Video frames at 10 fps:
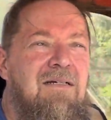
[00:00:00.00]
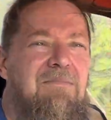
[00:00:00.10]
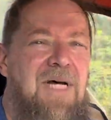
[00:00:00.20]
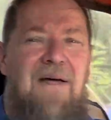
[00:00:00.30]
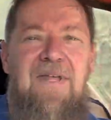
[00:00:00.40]

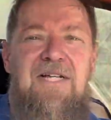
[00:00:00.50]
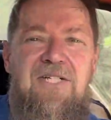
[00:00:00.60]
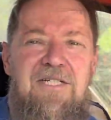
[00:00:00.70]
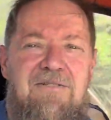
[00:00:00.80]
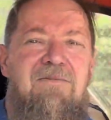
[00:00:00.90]
But I think
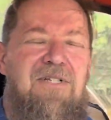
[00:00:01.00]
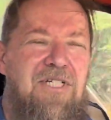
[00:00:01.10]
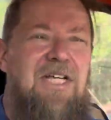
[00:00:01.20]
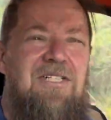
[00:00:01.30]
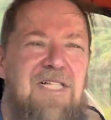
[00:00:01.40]

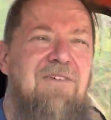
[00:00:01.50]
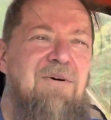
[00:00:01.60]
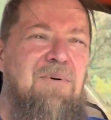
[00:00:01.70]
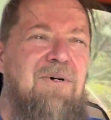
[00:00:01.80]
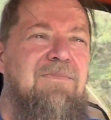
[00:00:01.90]
she's
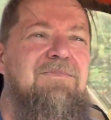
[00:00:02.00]
livable.